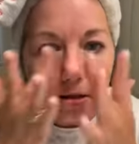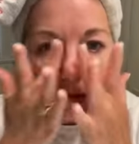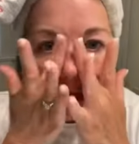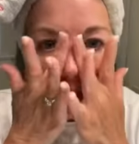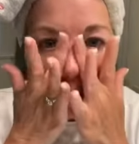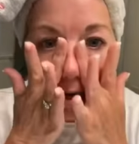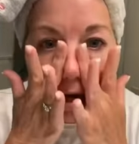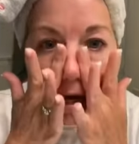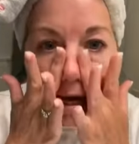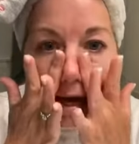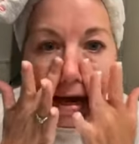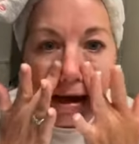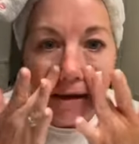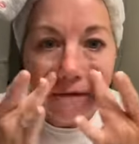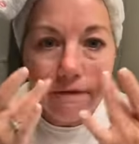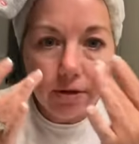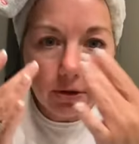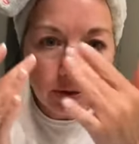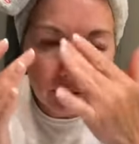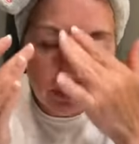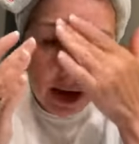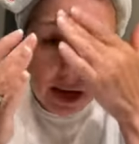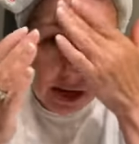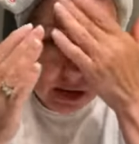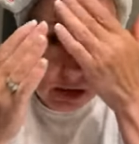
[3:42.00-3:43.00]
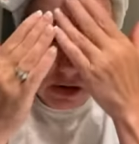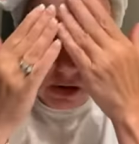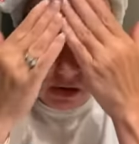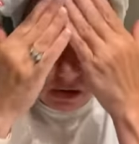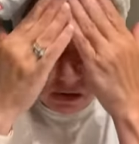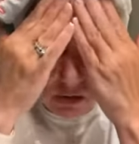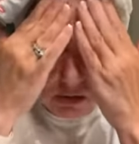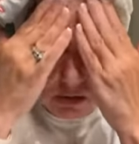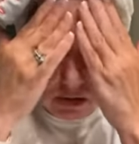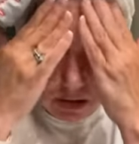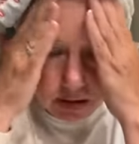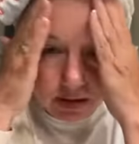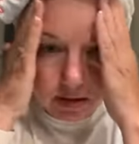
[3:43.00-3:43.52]
So I have the
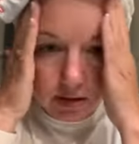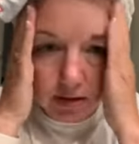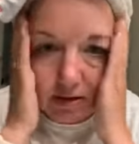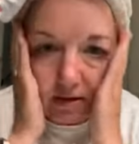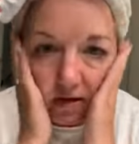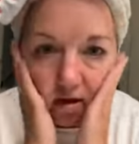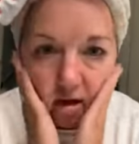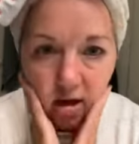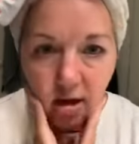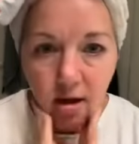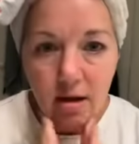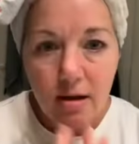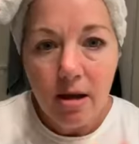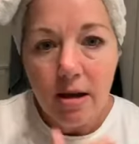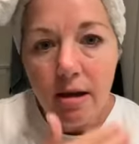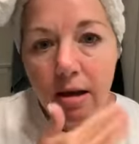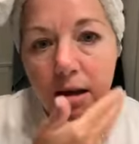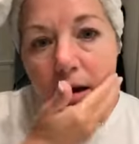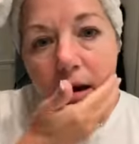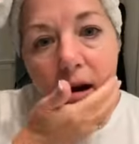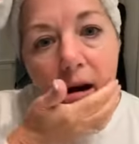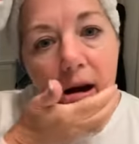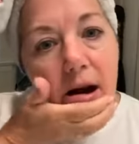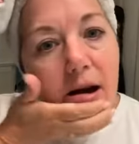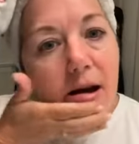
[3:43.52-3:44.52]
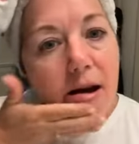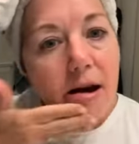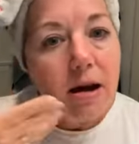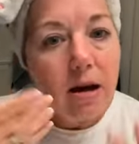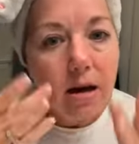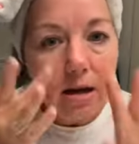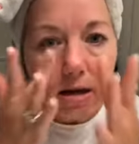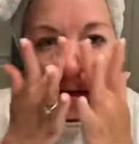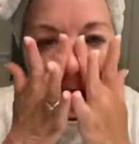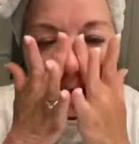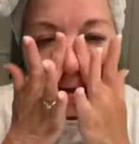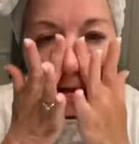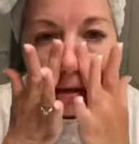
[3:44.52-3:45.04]
retinol on.
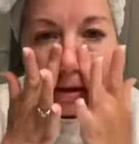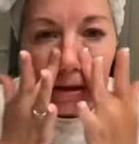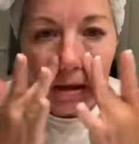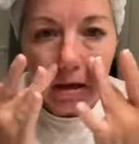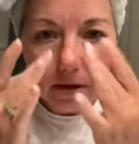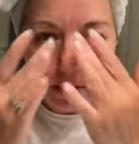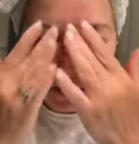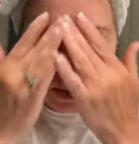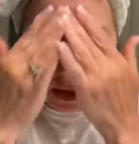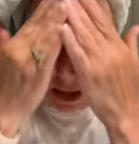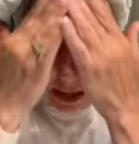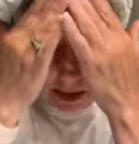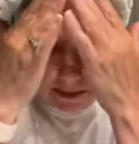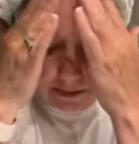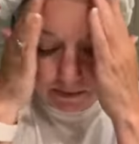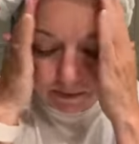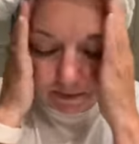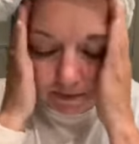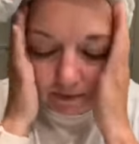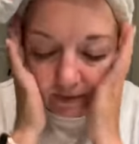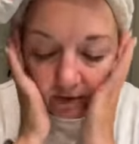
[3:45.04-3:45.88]
Oh, okay.